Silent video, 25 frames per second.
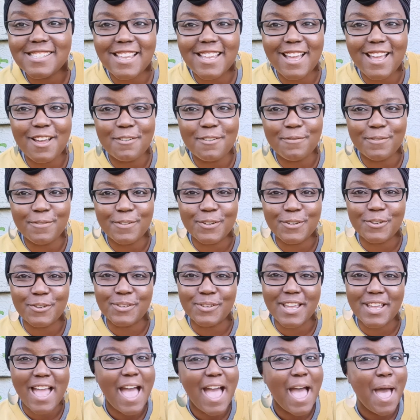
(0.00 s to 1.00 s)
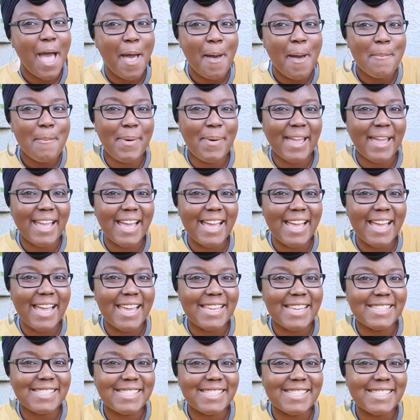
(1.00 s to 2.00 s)
of food. Bye
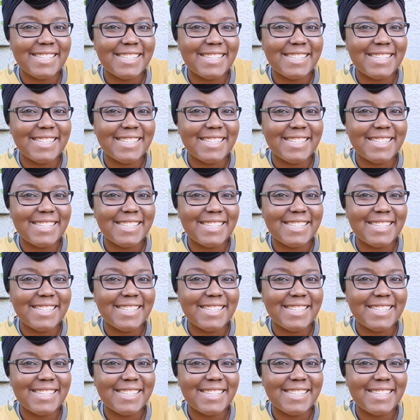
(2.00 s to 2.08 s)
guys.